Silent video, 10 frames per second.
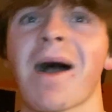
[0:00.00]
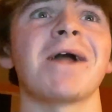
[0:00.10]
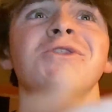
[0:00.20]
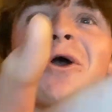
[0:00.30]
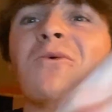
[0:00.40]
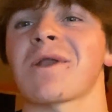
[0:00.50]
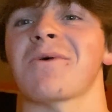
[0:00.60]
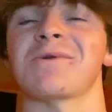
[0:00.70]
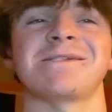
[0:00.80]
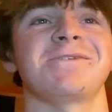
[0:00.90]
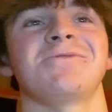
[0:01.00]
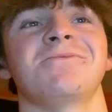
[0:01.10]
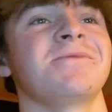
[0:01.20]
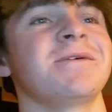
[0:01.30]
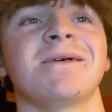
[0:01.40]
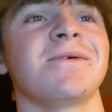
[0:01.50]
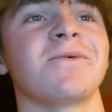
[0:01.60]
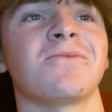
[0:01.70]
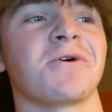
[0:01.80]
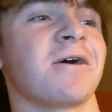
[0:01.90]
I know what I want to do.
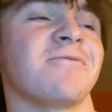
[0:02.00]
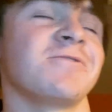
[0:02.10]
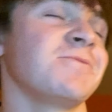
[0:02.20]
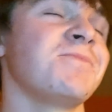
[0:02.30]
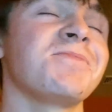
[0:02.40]
Whatever.